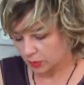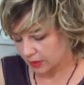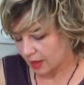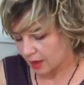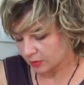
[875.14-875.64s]
will
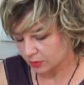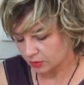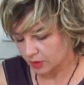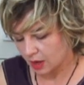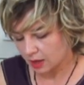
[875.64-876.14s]
have to
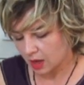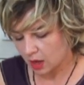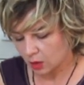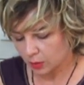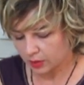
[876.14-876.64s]
tie
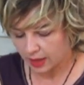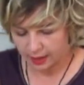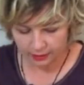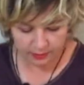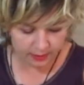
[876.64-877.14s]
our
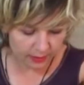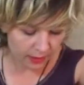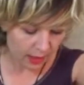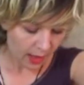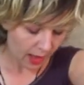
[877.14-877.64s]
legs
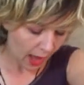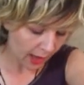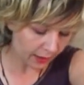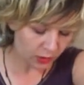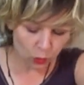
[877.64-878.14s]

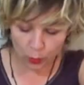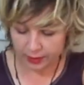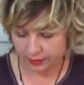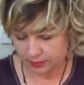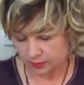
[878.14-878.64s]
and
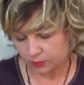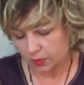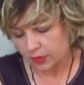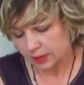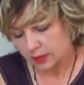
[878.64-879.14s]
wings.
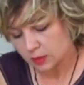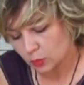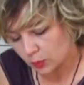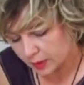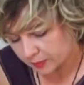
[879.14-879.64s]
For this
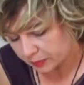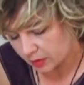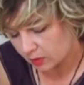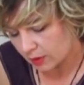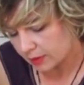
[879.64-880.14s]
we
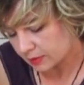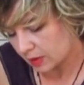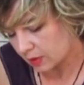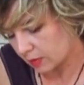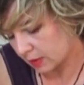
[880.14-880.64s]
raise
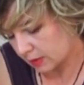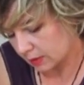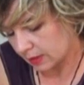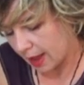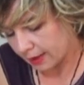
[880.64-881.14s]

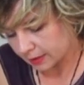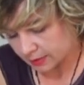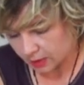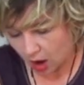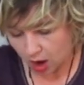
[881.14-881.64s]
these
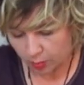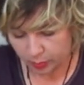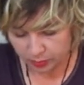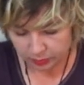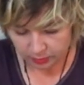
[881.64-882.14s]
legs up,
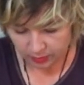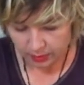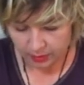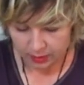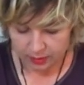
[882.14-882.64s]

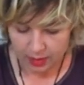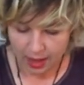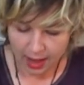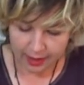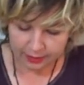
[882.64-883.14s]

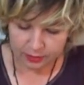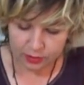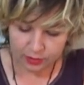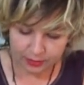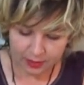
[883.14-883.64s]

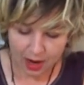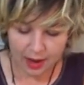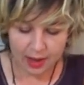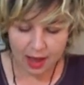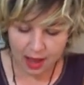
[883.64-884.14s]
and
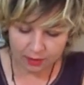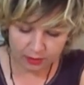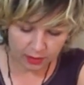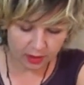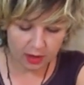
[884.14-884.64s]
I
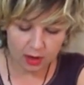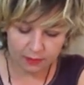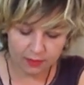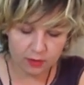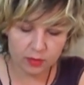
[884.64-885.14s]
have
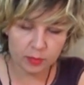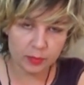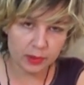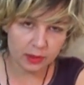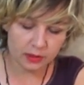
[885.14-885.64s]
here very
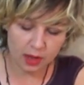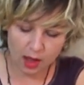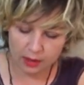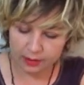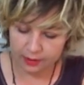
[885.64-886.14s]
big
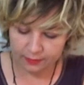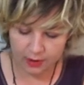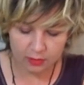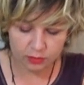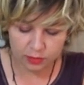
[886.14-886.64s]
duck and
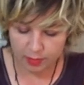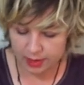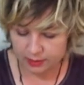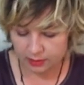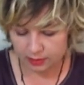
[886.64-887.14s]
very
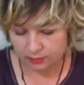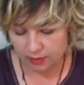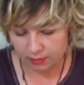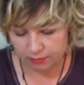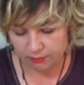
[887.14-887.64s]
domestic and
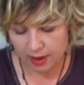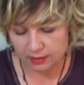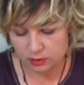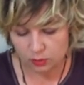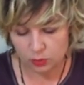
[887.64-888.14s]
very
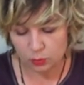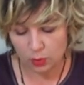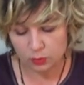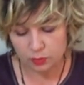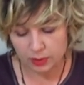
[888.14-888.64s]
fat, so it
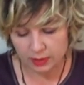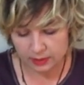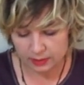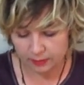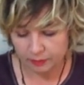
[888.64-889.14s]
won't be
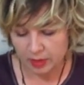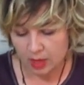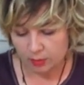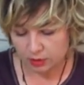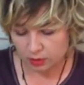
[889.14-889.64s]
easy.
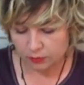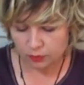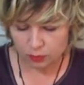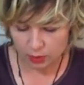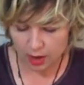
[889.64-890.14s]
But
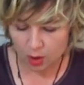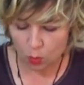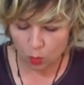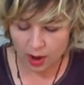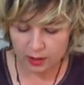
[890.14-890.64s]
if you
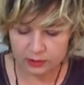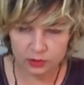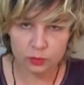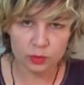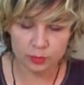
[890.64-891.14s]
have wild,
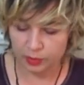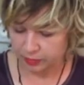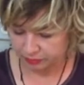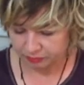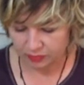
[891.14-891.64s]
it will
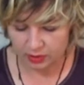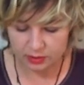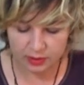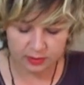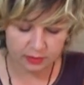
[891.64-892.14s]
be
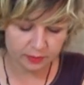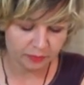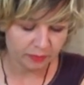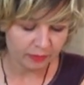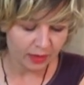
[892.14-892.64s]
the
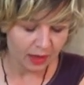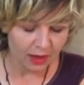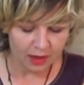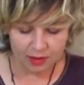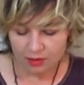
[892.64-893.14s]

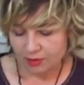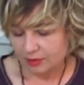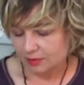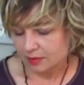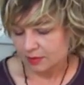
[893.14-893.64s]

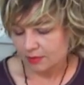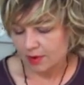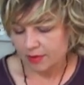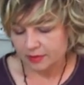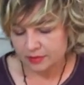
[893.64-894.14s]
easiest
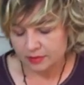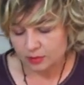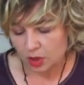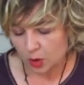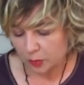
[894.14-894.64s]
variant.
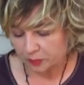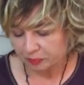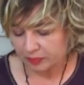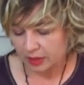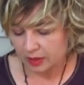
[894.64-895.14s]
So
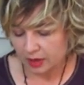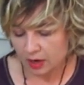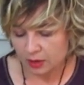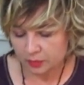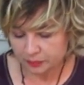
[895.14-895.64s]

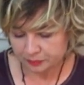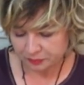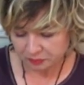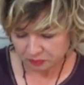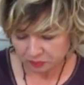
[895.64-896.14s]
here
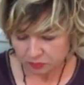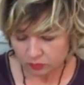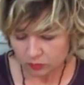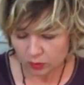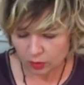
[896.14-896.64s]

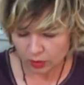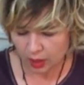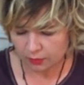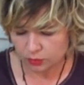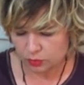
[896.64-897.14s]
You
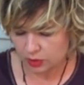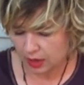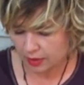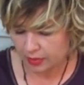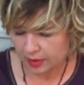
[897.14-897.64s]
have to
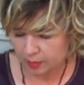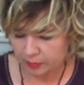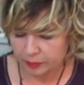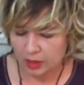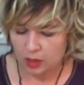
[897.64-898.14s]
tie
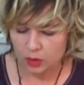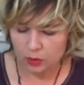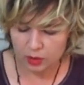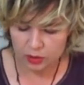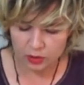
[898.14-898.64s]
them. You
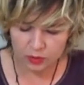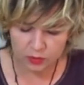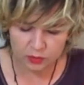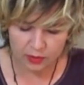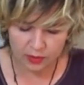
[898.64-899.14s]
can
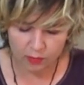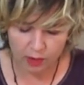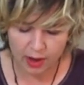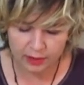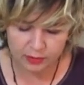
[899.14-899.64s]
use a
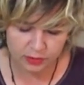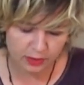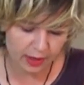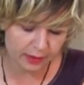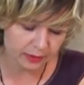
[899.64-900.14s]
thread
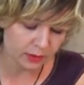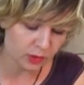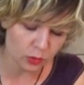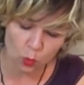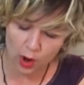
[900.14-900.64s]

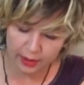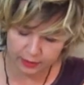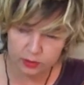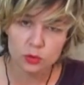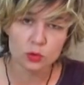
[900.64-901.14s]
and
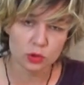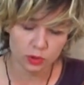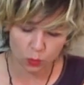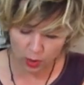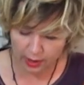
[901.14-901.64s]
white,
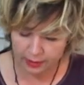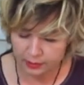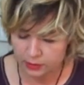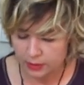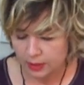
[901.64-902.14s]
usually
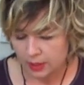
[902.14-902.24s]
white,